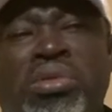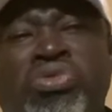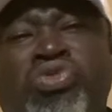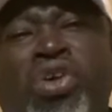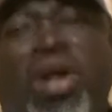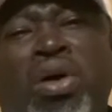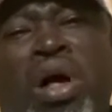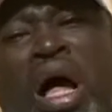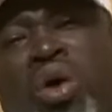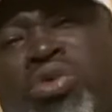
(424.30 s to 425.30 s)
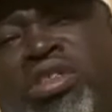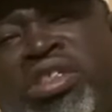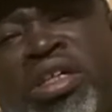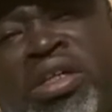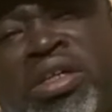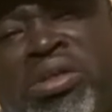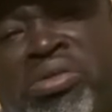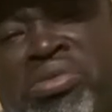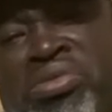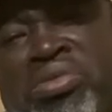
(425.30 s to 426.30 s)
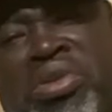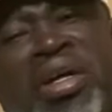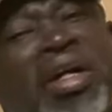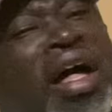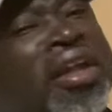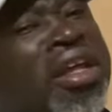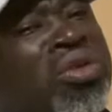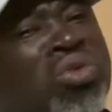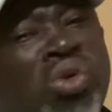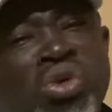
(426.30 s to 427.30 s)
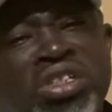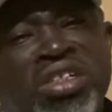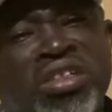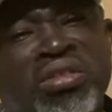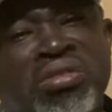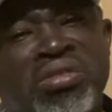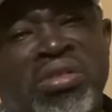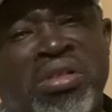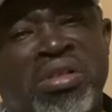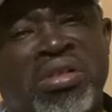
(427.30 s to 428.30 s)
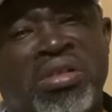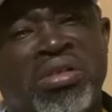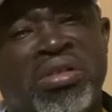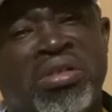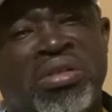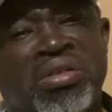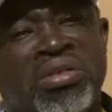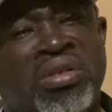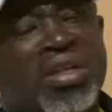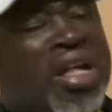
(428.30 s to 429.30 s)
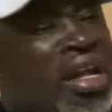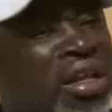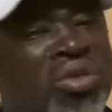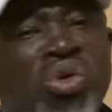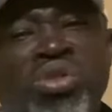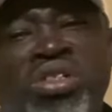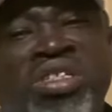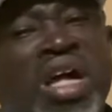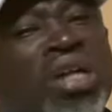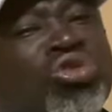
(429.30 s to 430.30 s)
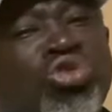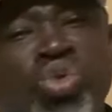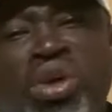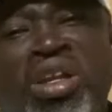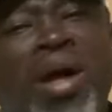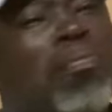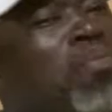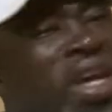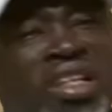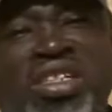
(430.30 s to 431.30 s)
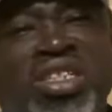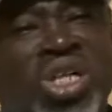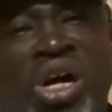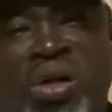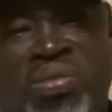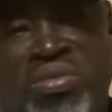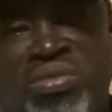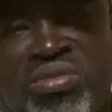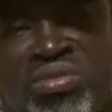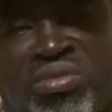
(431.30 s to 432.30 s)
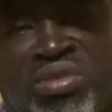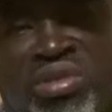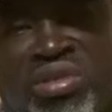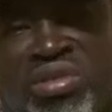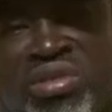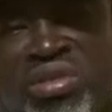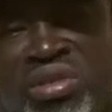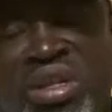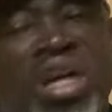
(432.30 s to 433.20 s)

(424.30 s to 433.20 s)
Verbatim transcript: for I would say the Ghanaian coaching the Ghanaian coaches are doing an amazing job. They